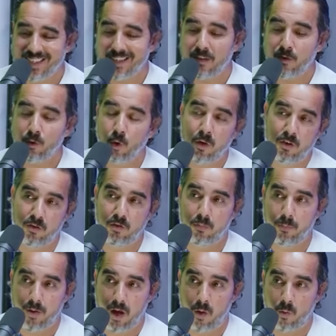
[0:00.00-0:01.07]
And these sources
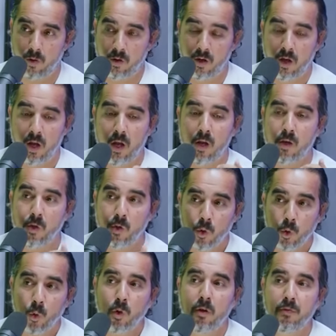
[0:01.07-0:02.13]
of power
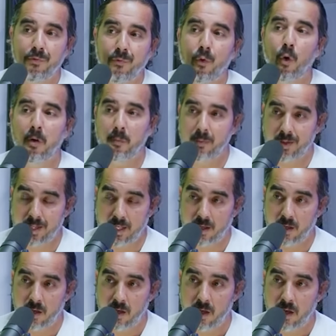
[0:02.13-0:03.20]

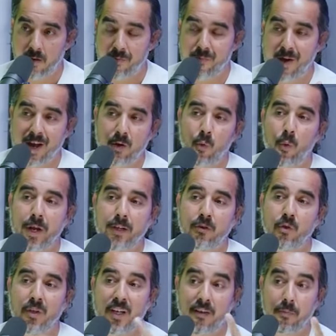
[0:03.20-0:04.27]
uniformly find
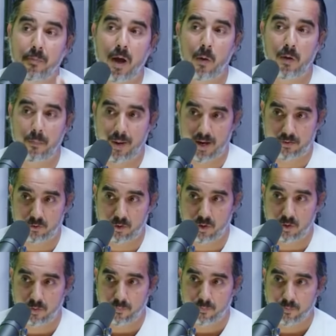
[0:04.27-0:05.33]
ways to give power back to
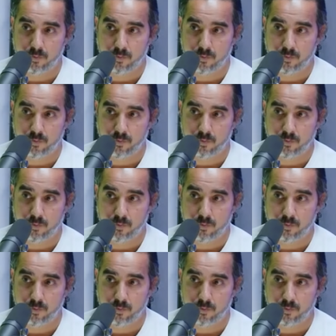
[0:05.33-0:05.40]
you.